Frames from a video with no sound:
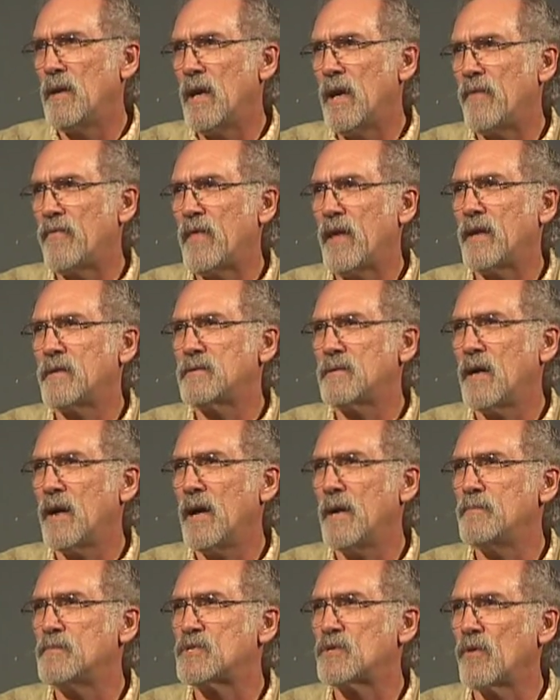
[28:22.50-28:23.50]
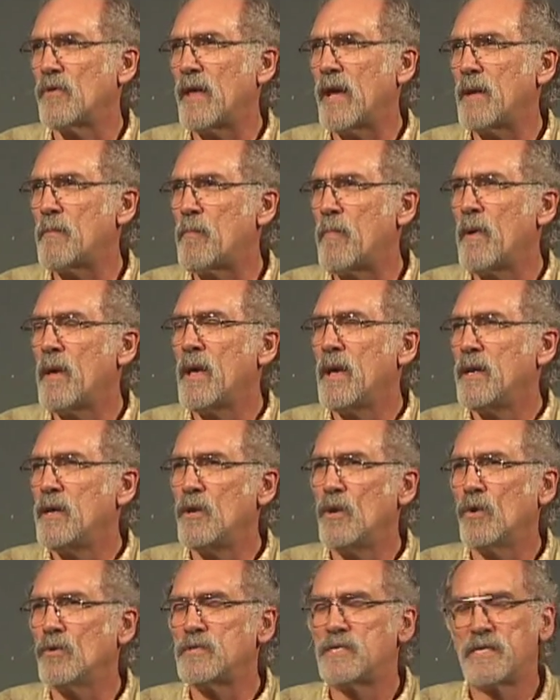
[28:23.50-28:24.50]
at that time. So that
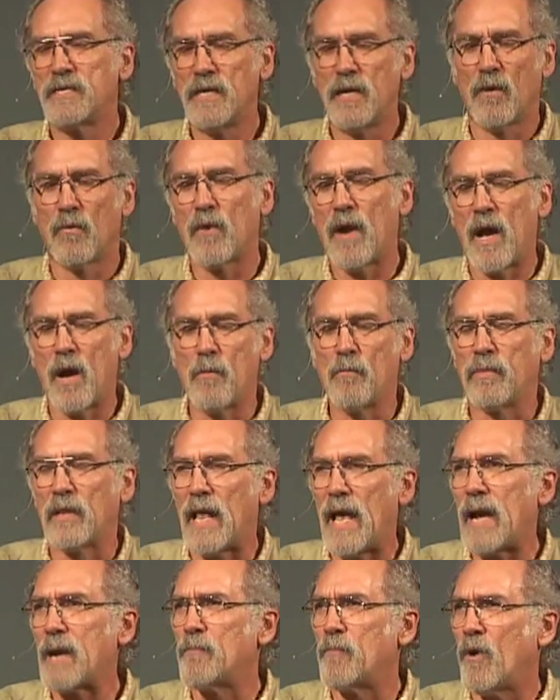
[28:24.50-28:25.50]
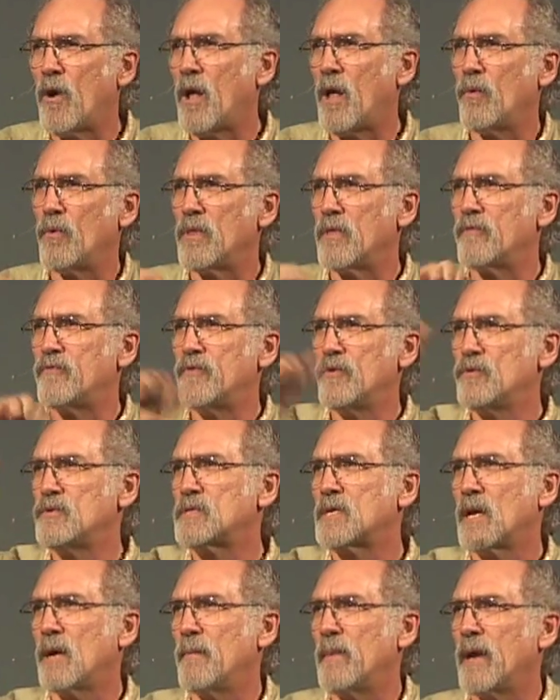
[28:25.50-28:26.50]
you don't see a round black ball with a
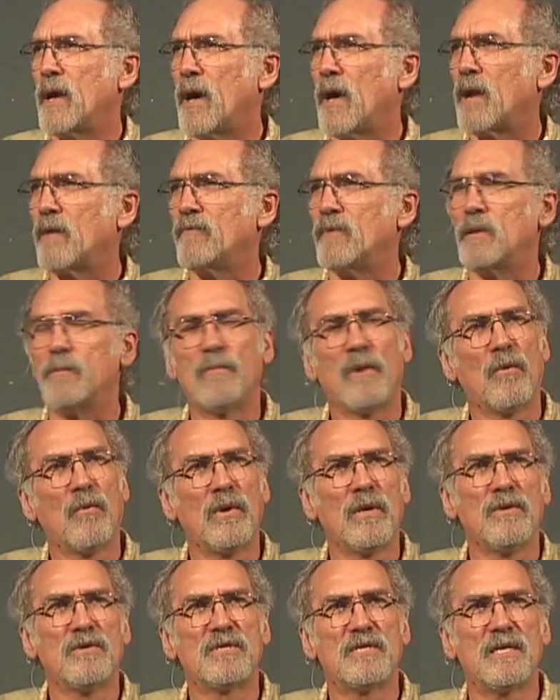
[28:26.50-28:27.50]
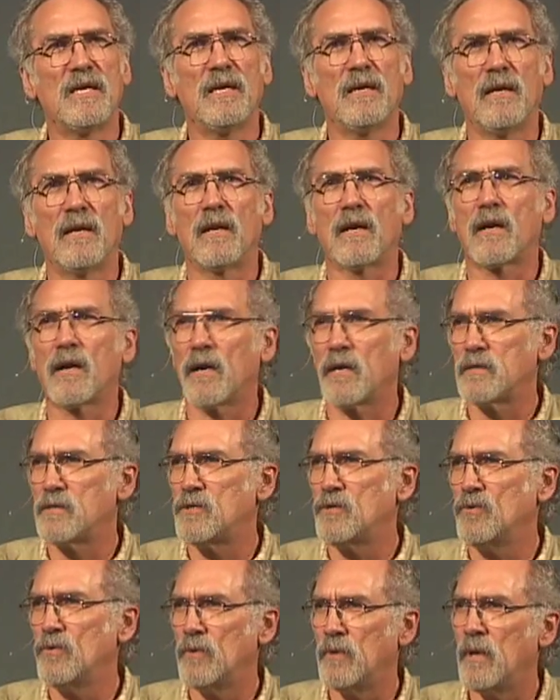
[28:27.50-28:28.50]
fuse coming out of it. But when you see it in a
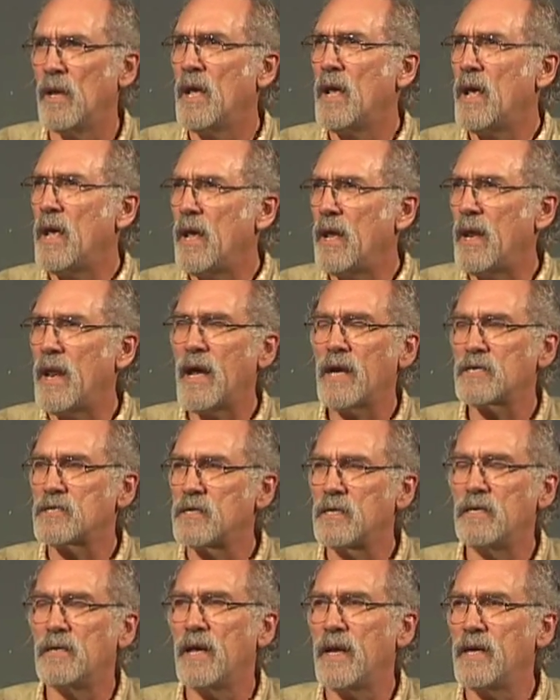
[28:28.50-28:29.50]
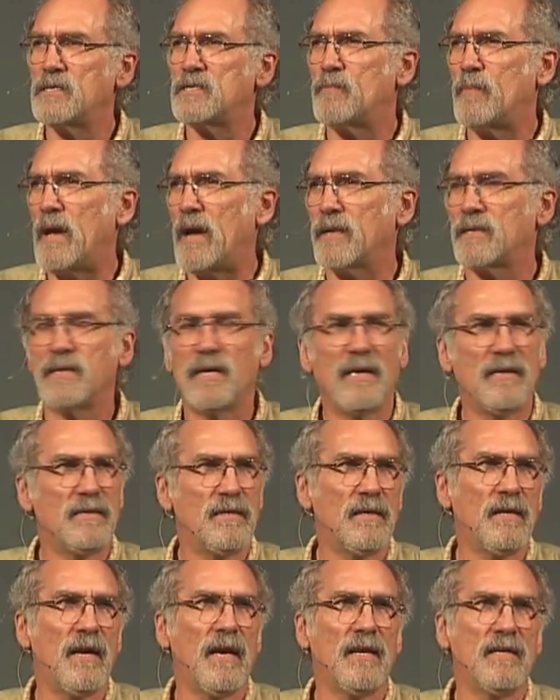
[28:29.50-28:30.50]
cartoon, it actually dates back to
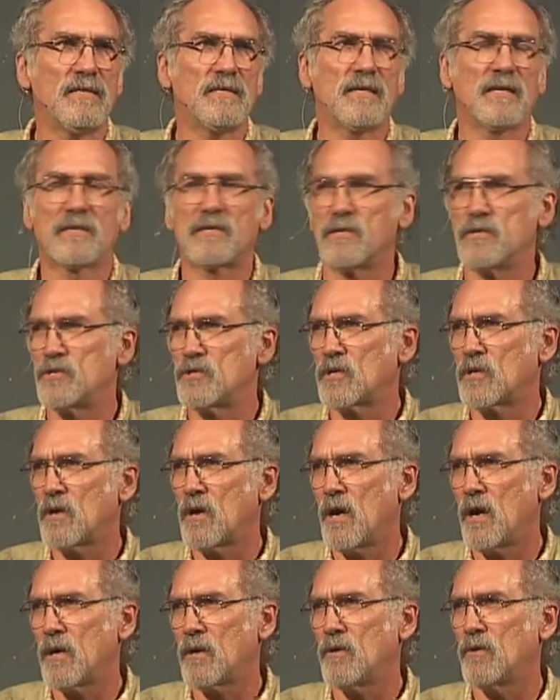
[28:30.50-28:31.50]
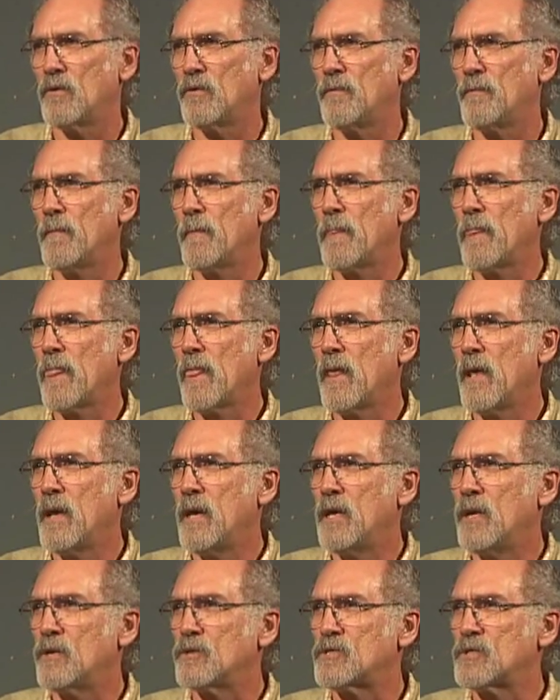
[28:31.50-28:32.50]
1886 in Chicago.
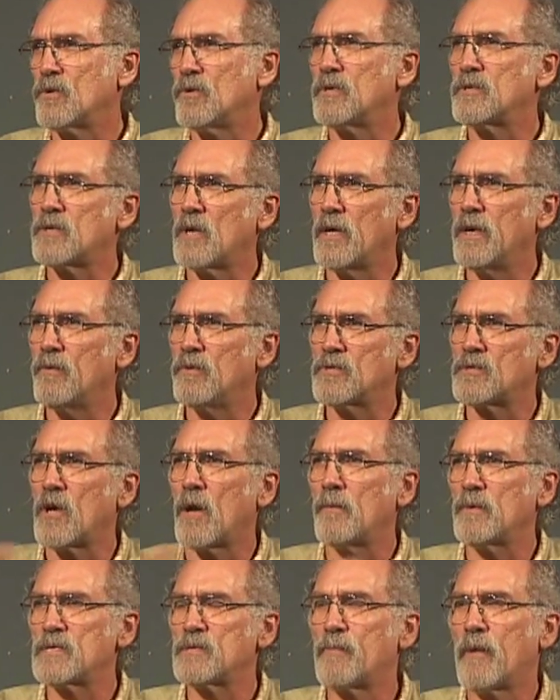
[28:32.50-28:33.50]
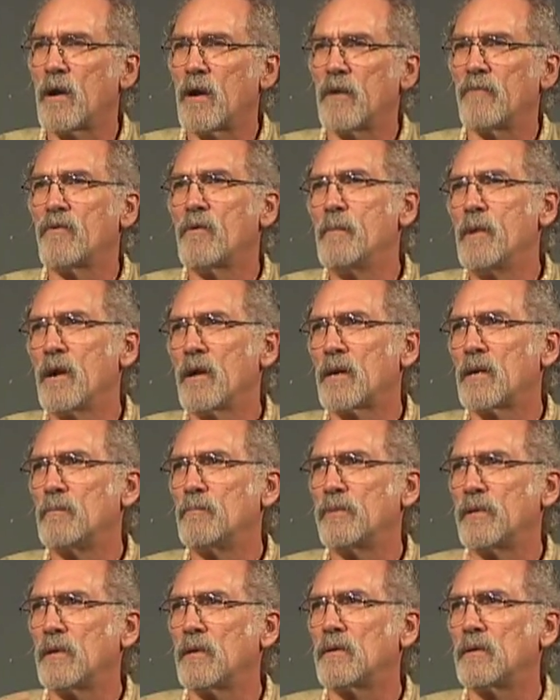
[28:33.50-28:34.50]
You know, so it was, it was almost part of American
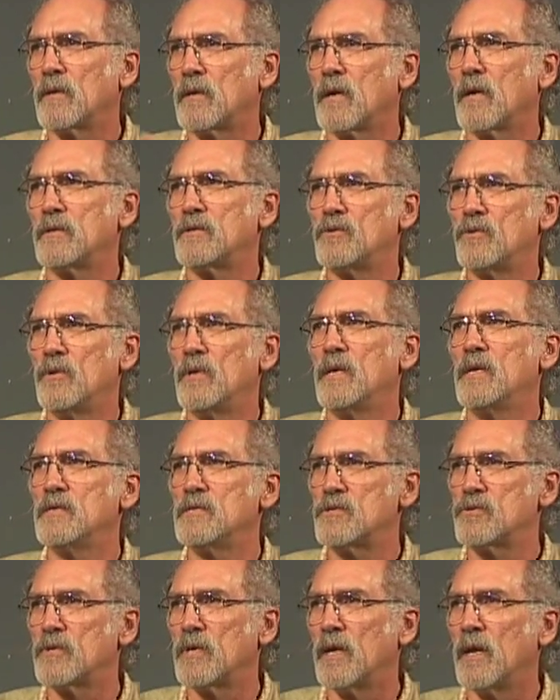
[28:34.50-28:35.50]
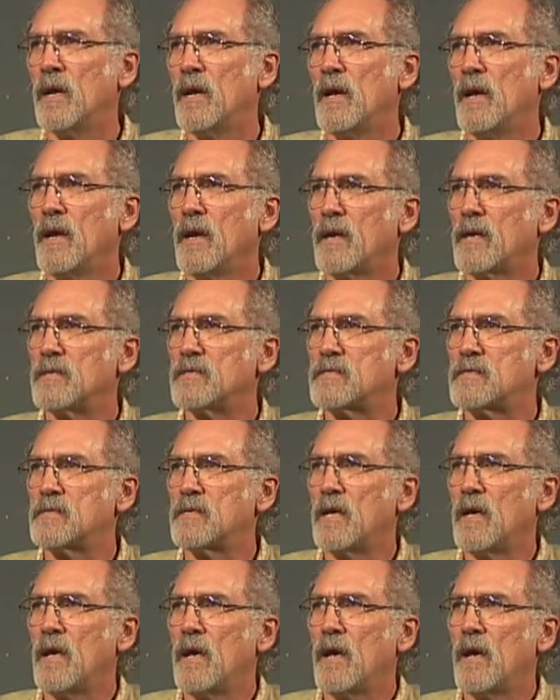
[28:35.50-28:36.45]
political cartoon history because